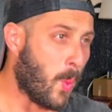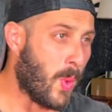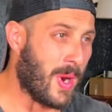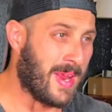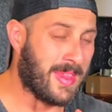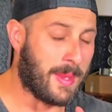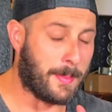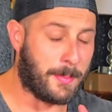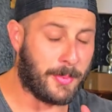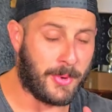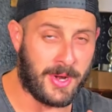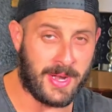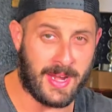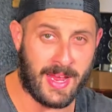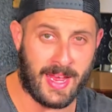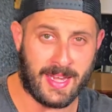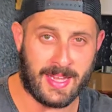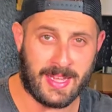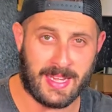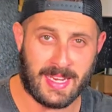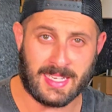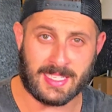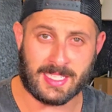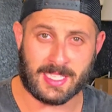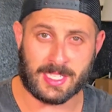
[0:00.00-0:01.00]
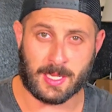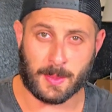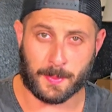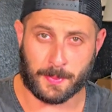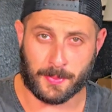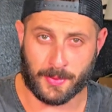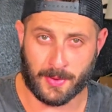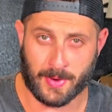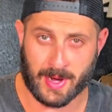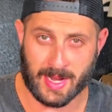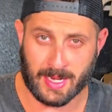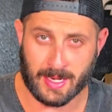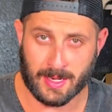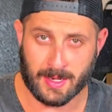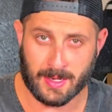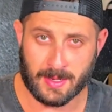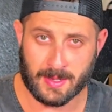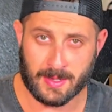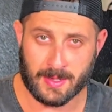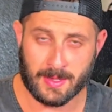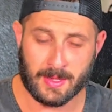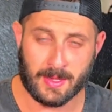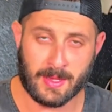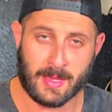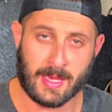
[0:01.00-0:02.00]
when the printhead needs to print,
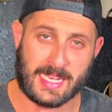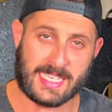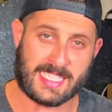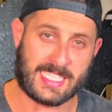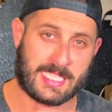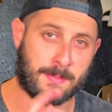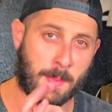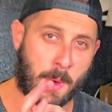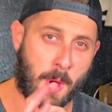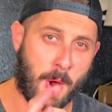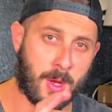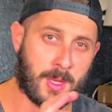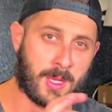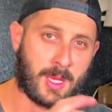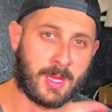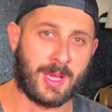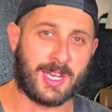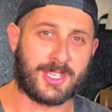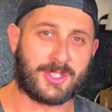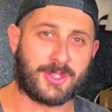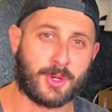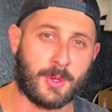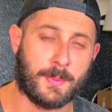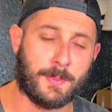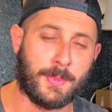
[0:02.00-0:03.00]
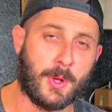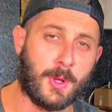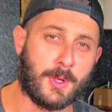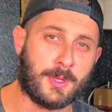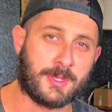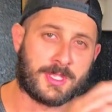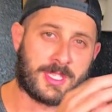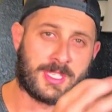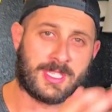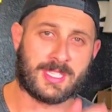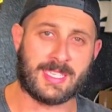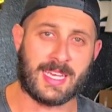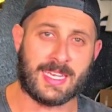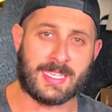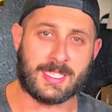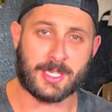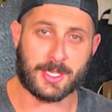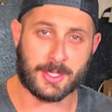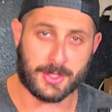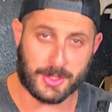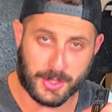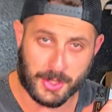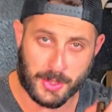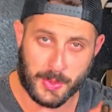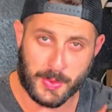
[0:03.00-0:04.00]
a small electrical pulse is
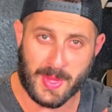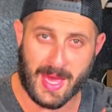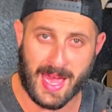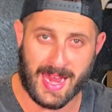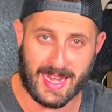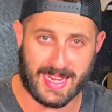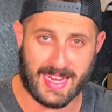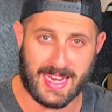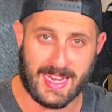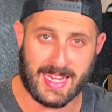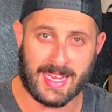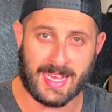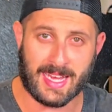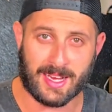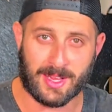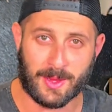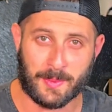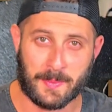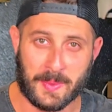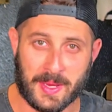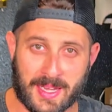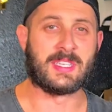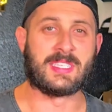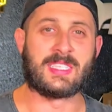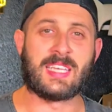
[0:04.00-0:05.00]
sent to that heating element.